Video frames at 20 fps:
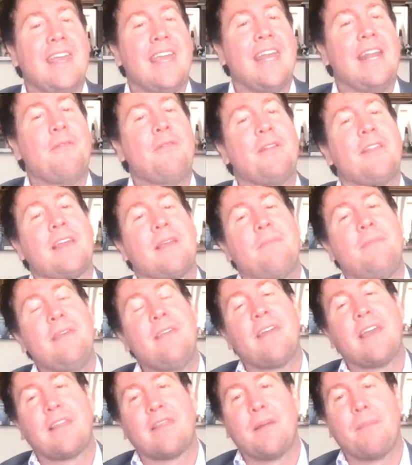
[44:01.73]
and it would like
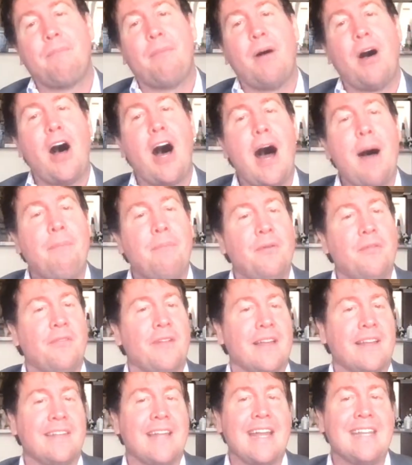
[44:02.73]
be like the pop of
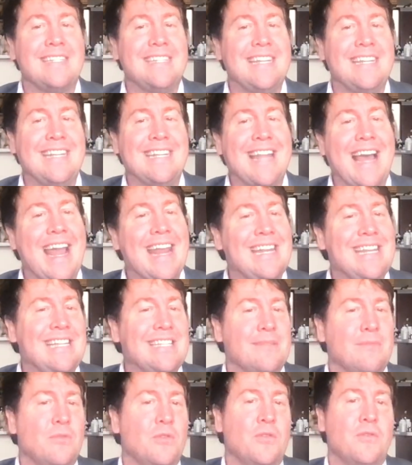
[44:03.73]
like
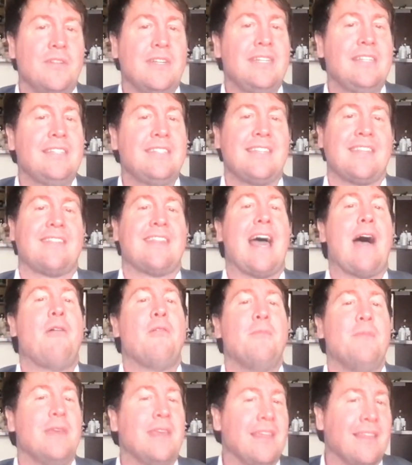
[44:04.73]
1990s movies. Like that
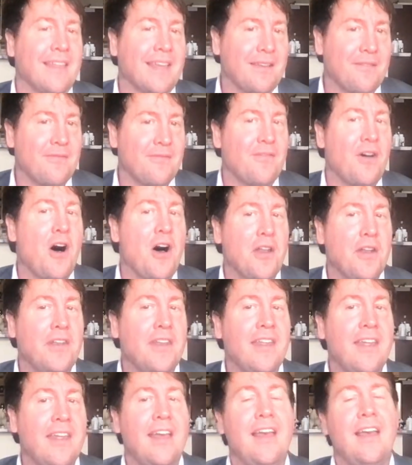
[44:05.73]
would be like
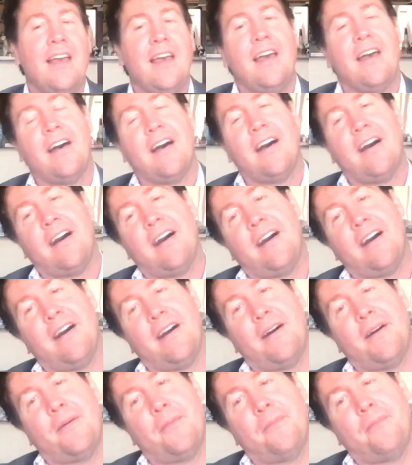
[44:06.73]
fun.
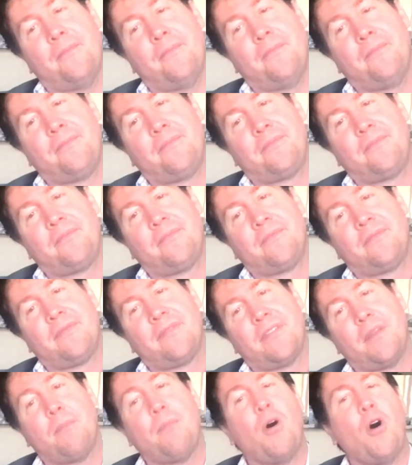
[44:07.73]

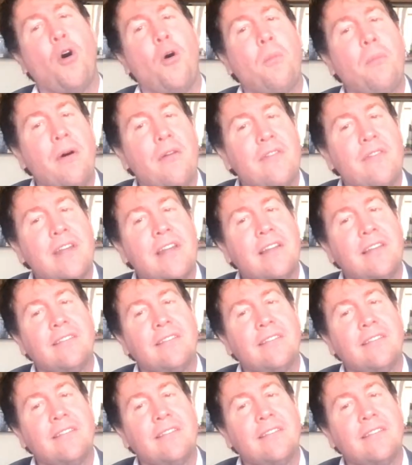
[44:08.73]
The pulp of it,